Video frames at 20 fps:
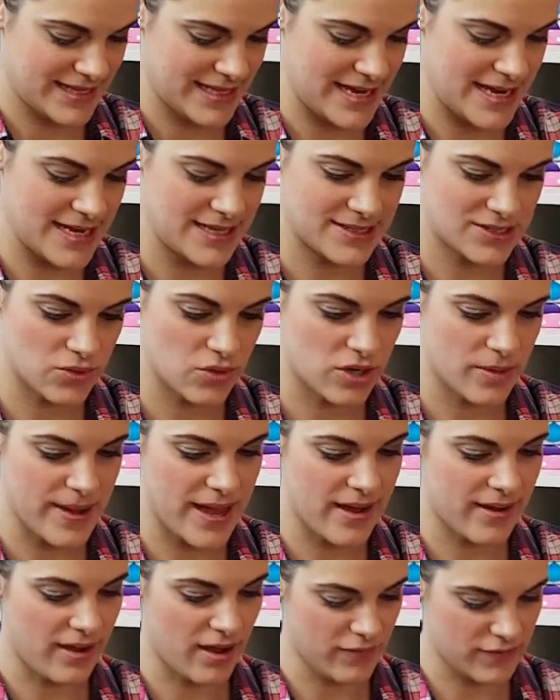Let's talk
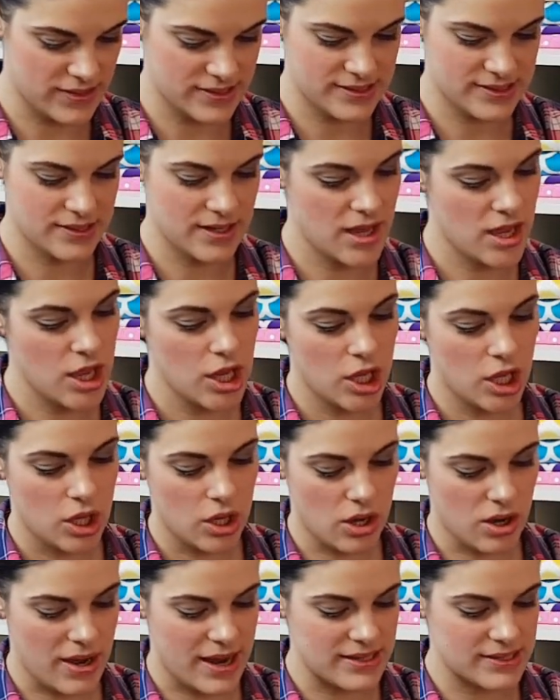about covers.
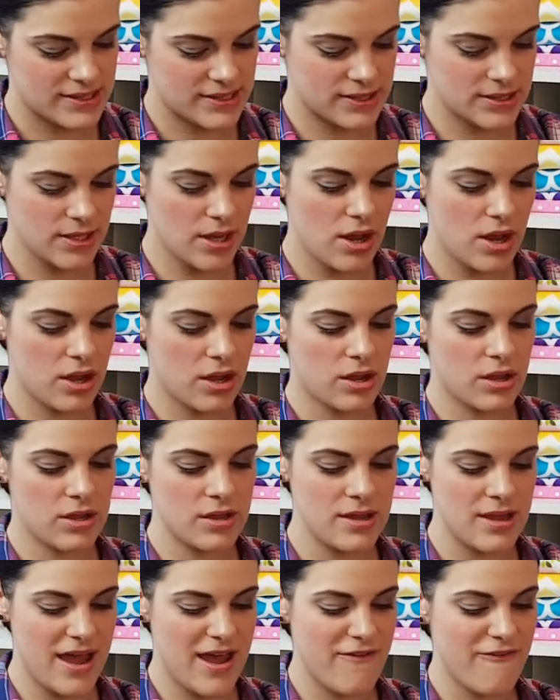All right, so
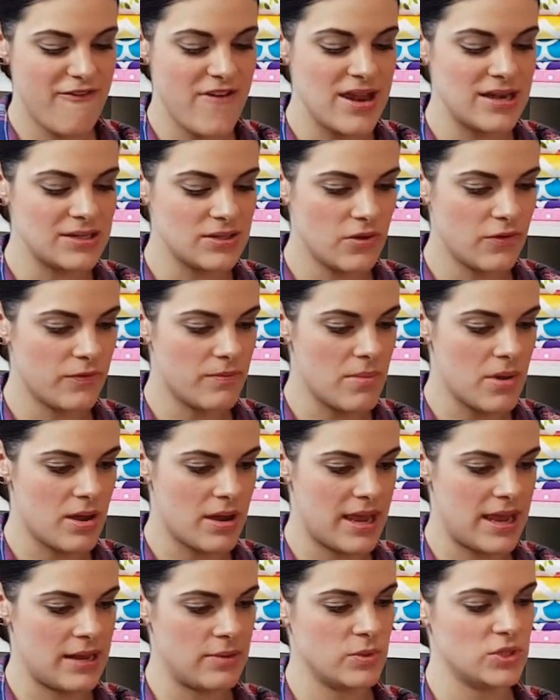a friend of
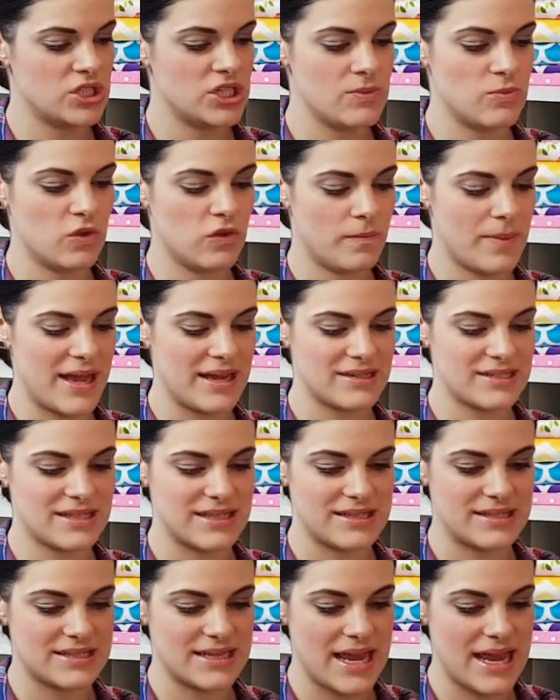mine, when she moved back to the
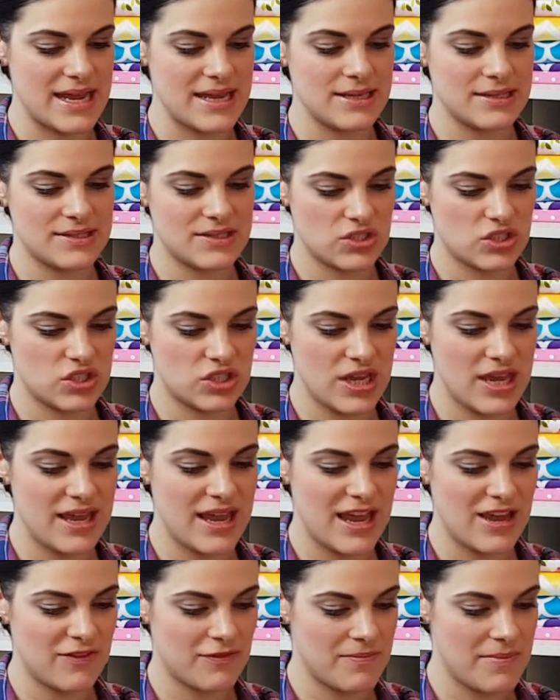States, she
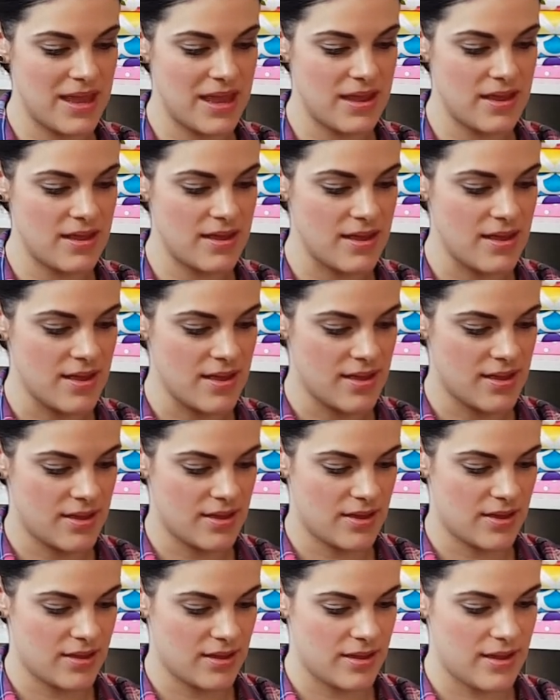gave me
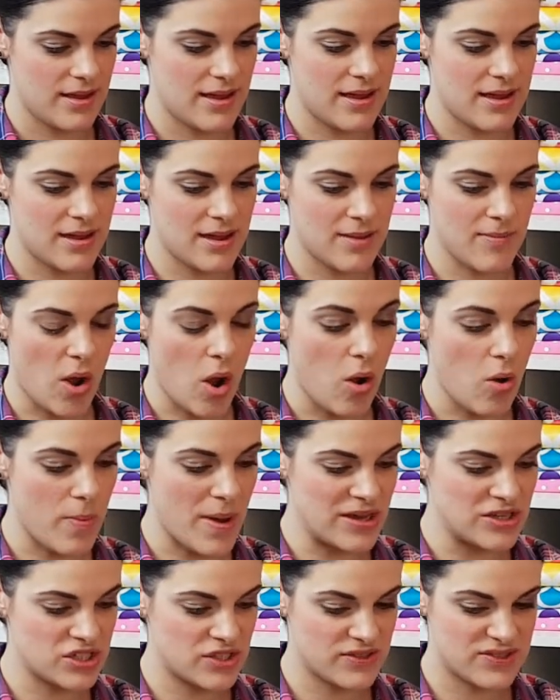a whole
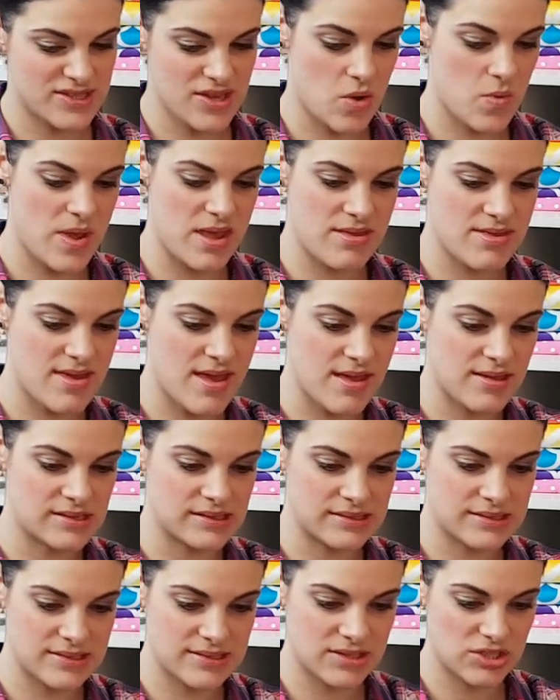bunch of sewing
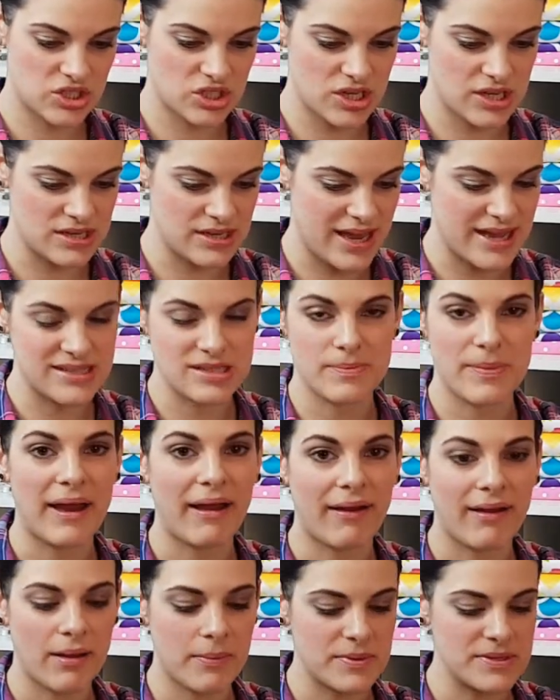things. She had to
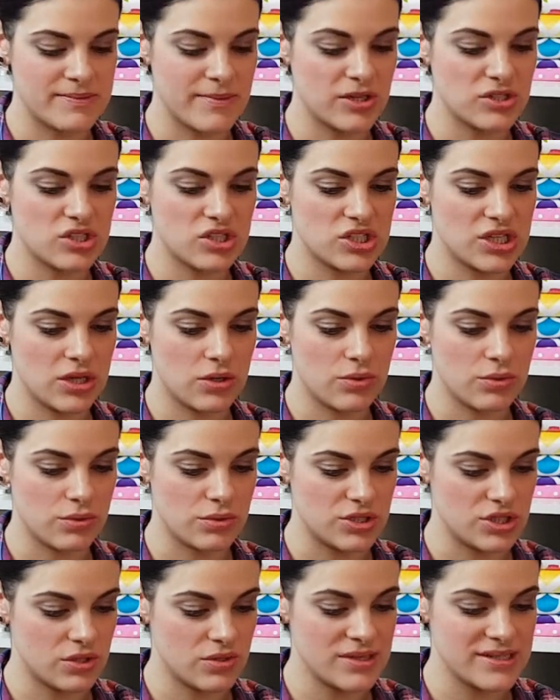pack up as much as she
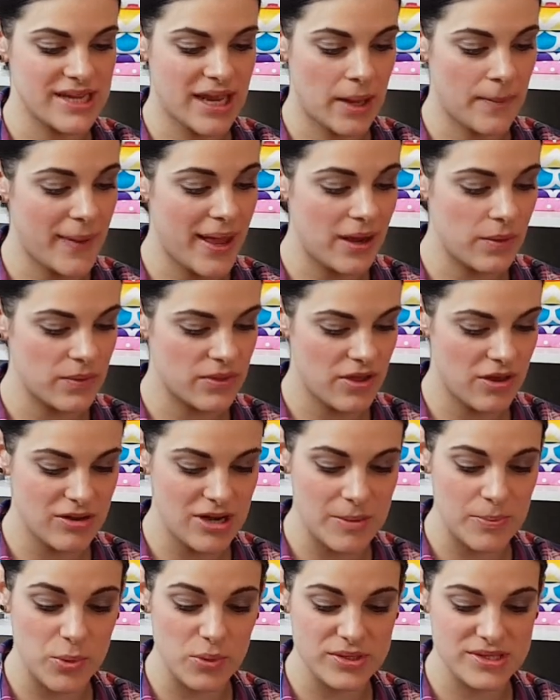could. She couldn't take it back with her,
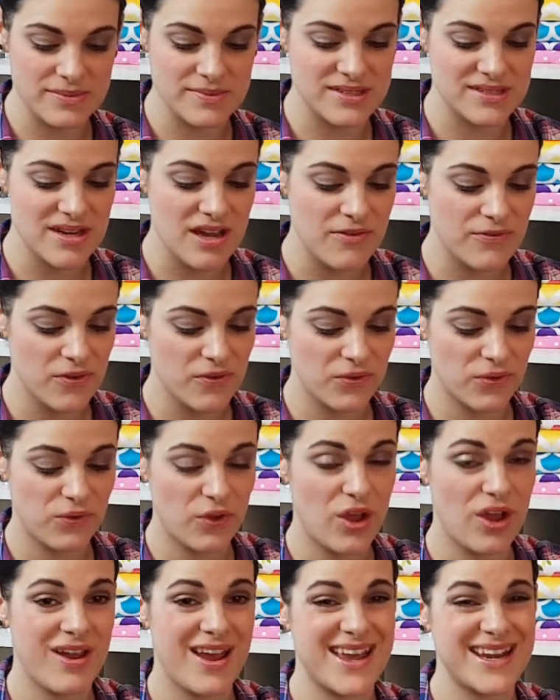and I bought some stuff off of
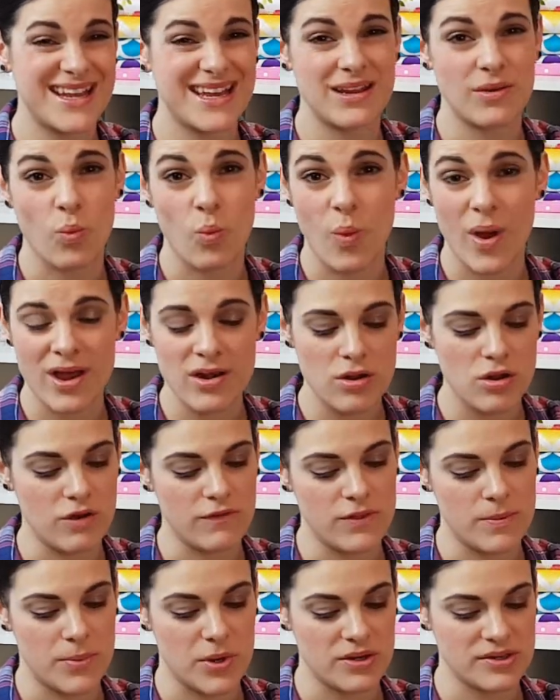her, and in one
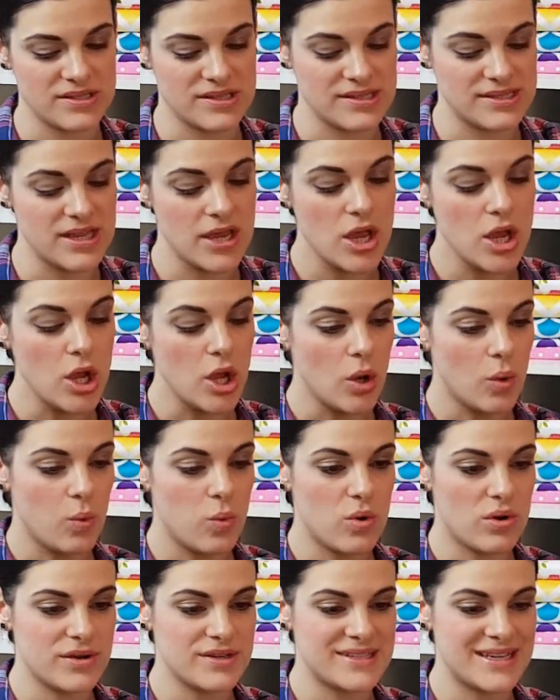of the boxes
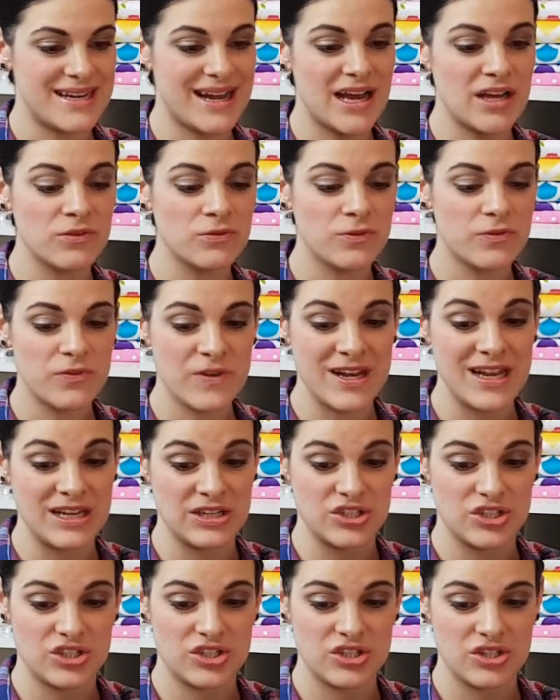was an
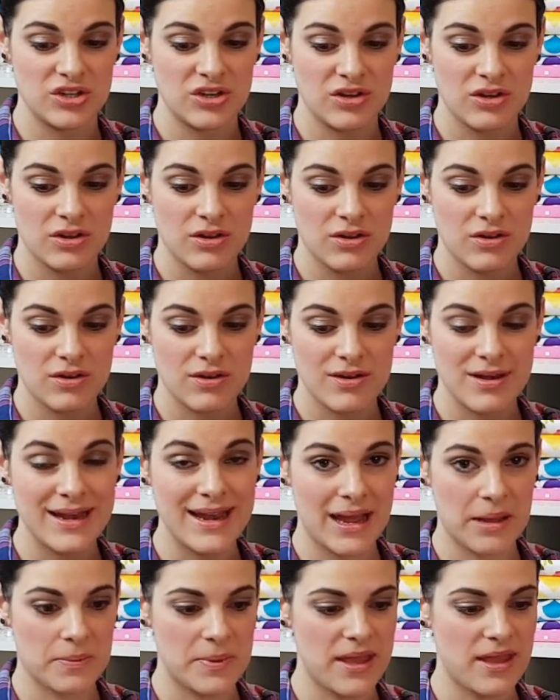unfinished
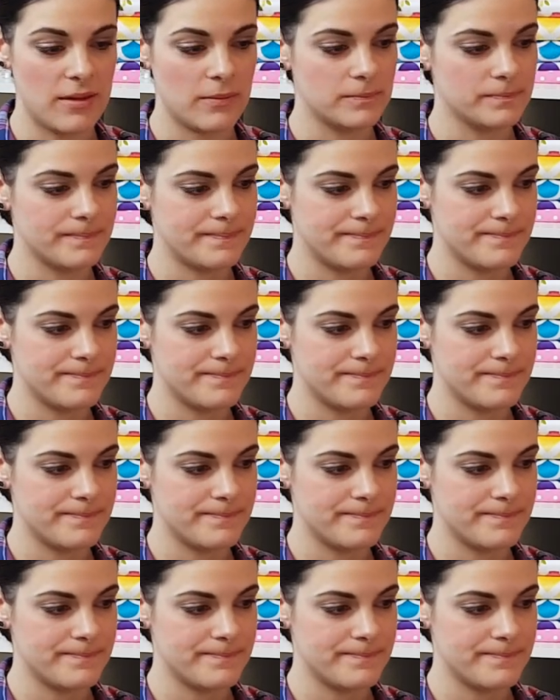nappy.